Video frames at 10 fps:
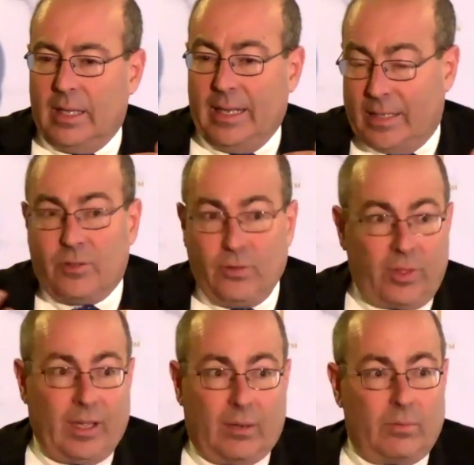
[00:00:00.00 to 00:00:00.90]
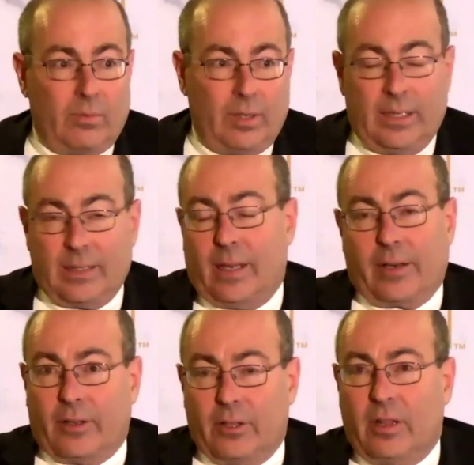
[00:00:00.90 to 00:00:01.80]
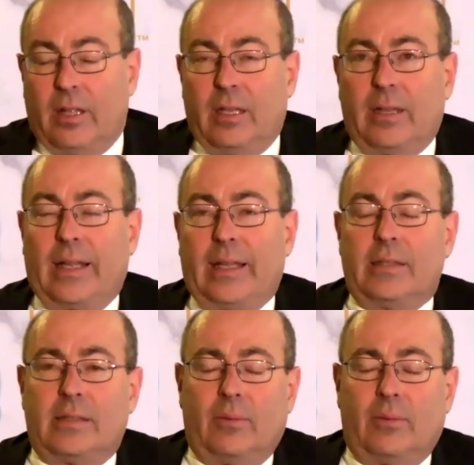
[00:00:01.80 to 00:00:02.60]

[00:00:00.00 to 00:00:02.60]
And I do think it's not a good thing, I guess,